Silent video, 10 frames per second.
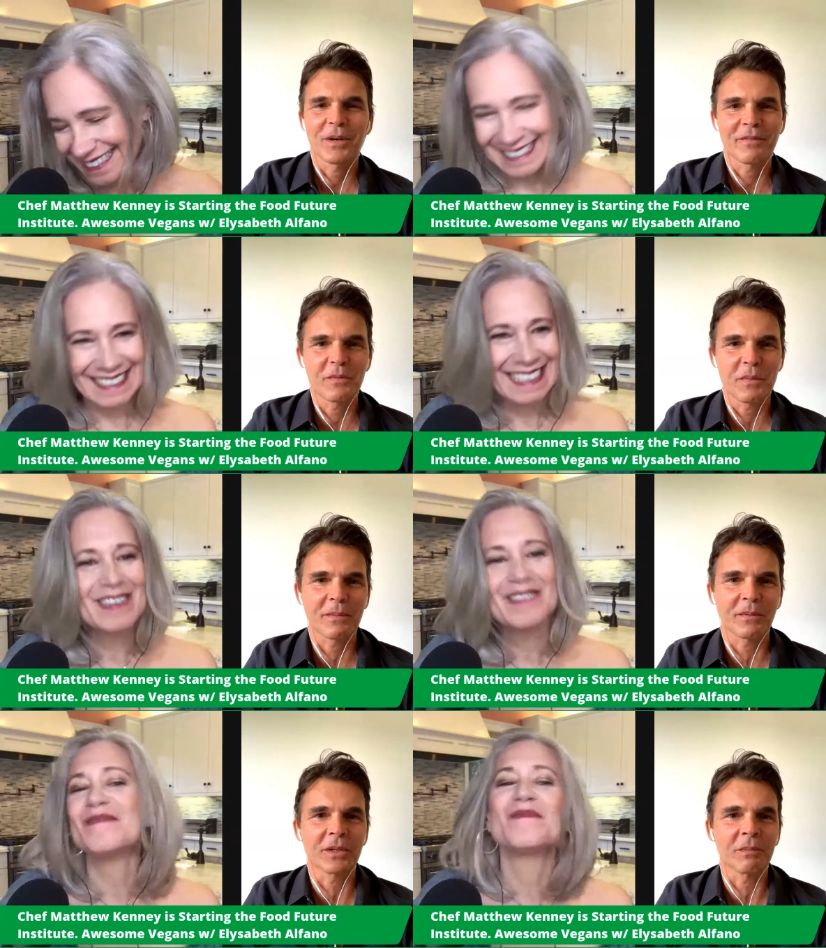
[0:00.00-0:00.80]
Speaker 1: quite a few
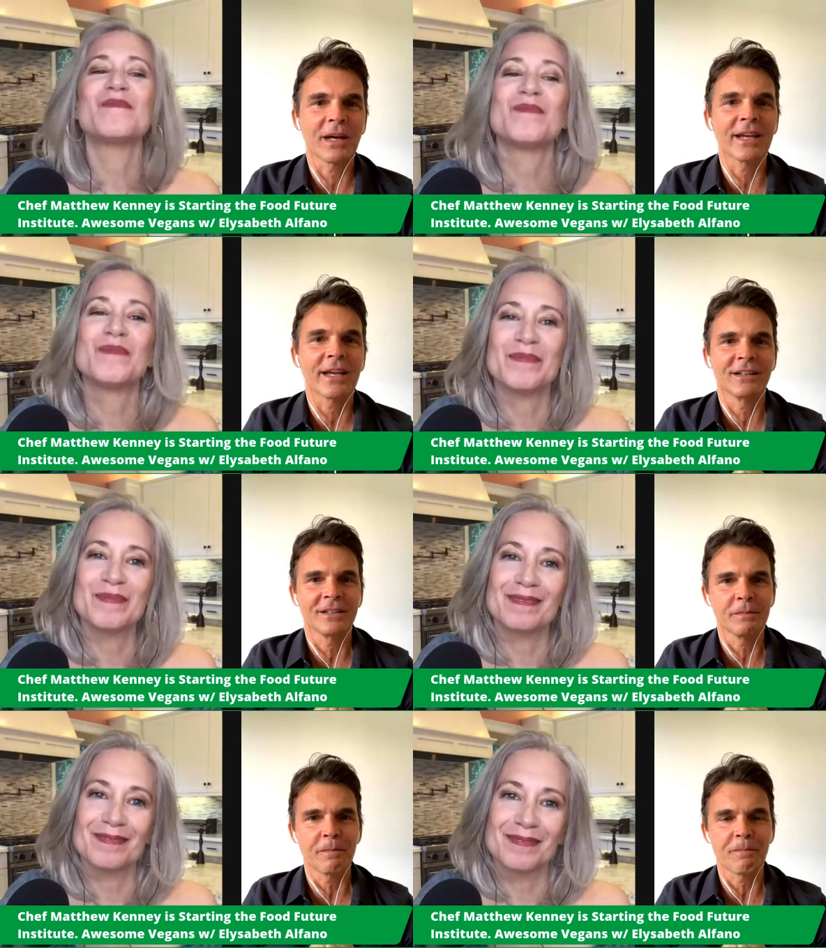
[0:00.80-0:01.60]
people in my
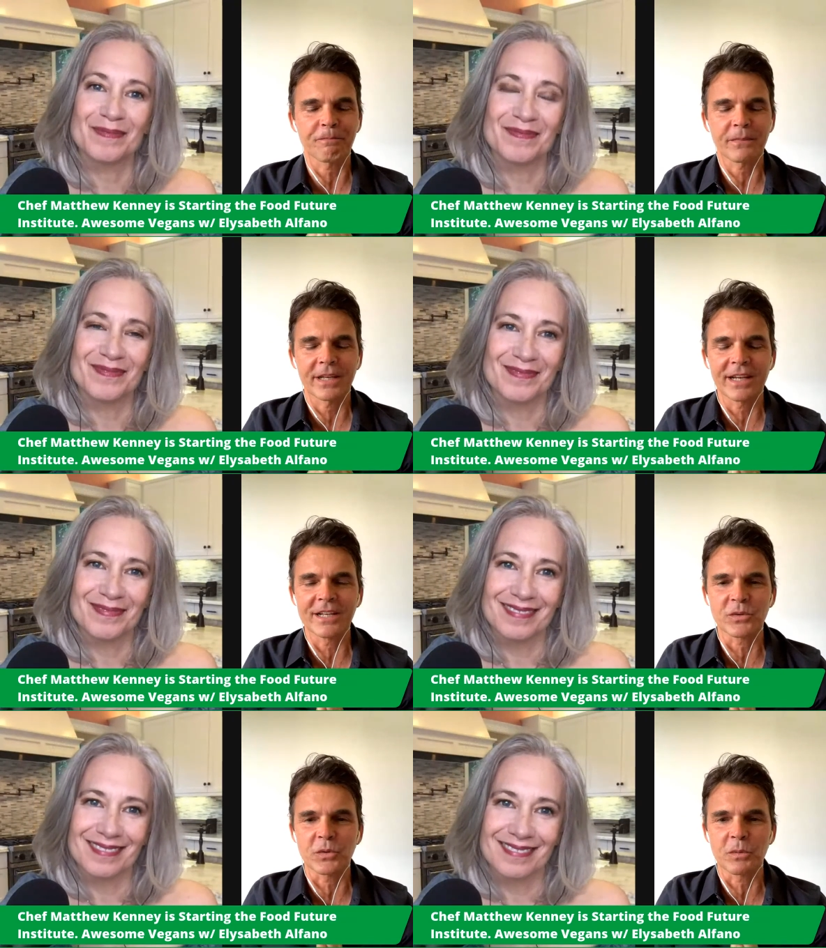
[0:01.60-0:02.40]
um,
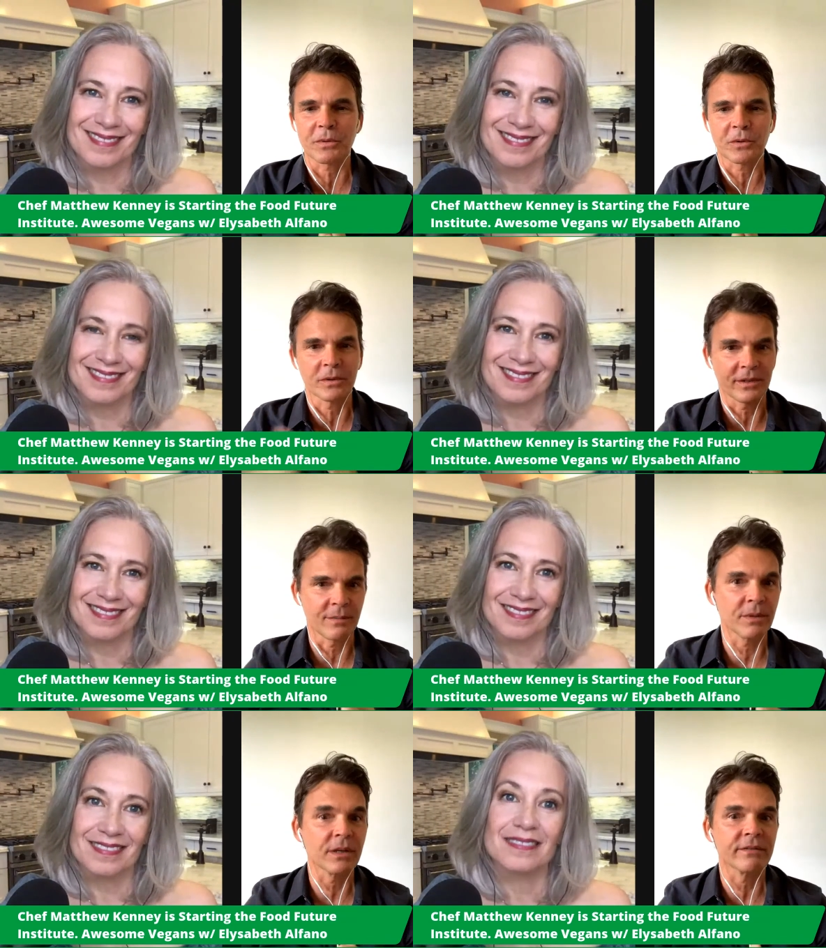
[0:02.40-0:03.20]
age group or
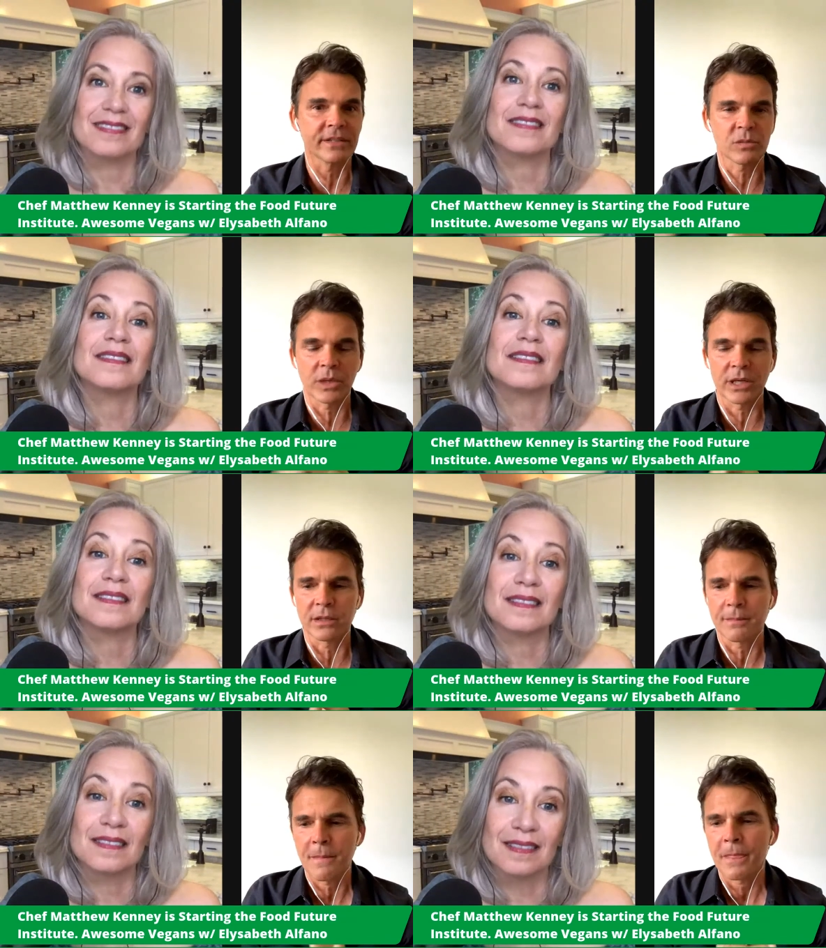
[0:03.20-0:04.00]
above as
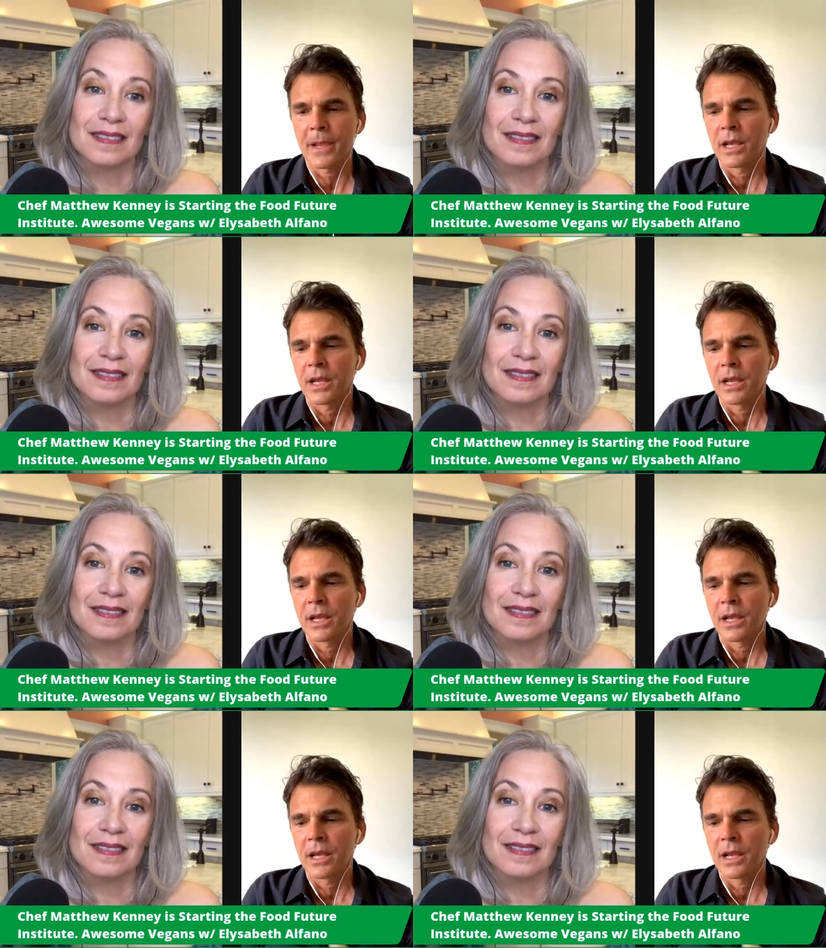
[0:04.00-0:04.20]
well